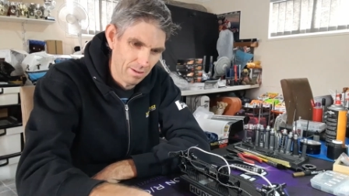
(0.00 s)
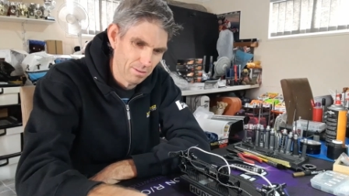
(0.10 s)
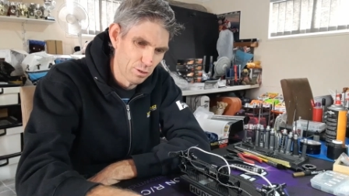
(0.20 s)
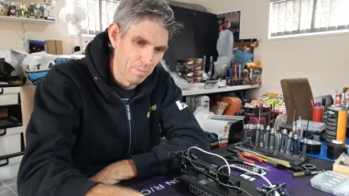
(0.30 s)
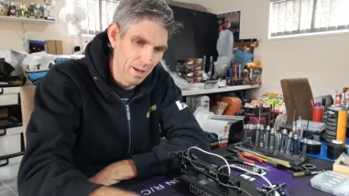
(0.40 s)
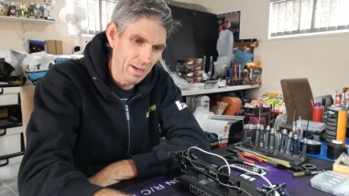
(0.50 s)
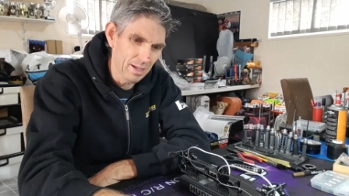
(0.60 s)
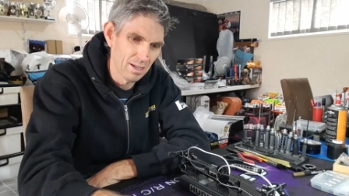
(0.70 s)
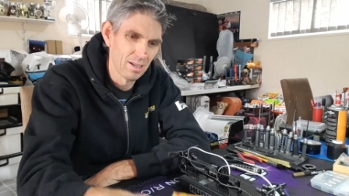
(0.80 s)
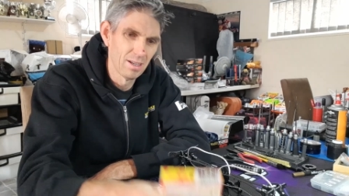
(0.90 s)

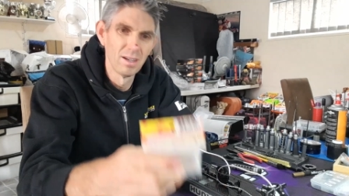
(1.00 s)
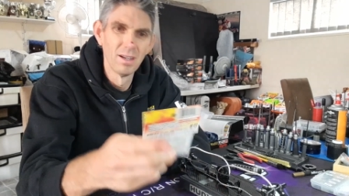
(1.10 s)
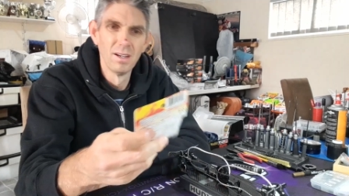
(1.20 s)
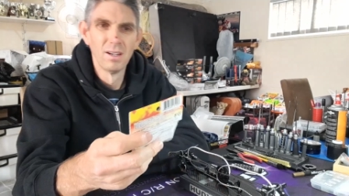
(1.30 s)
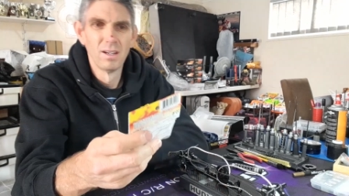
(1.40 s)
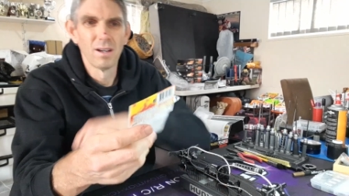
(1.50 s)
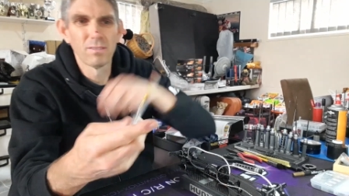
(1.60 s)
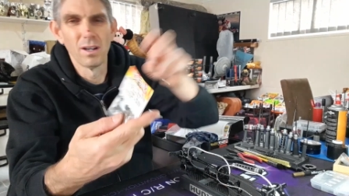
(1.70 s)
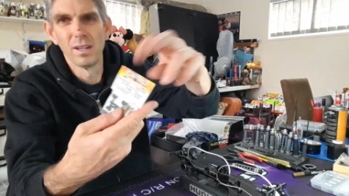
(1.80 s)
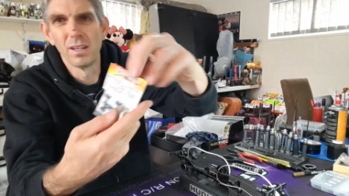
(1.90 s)
Spec, I've
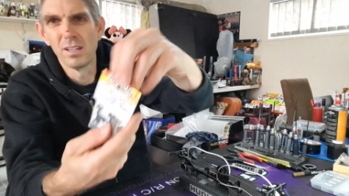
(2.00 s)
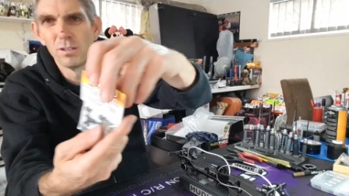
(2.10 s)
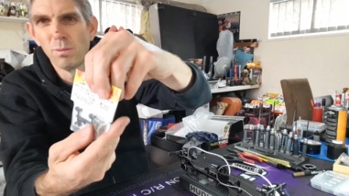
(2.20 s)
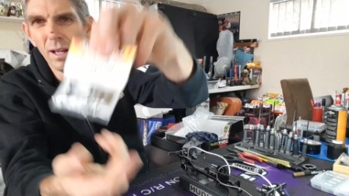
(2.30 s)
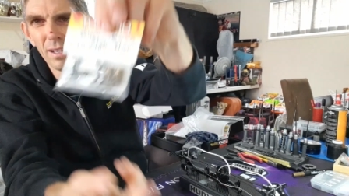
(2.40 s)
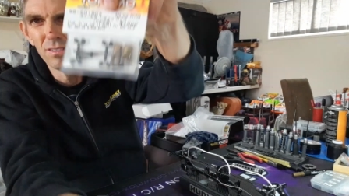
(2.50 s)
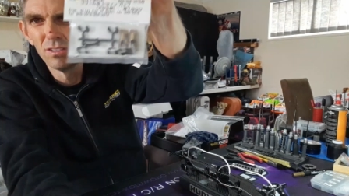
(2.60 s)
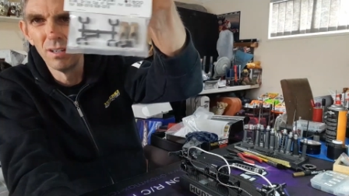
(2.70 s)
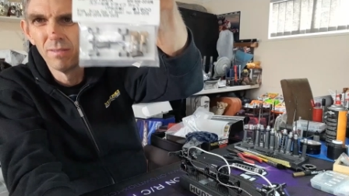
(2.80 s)
got these ones.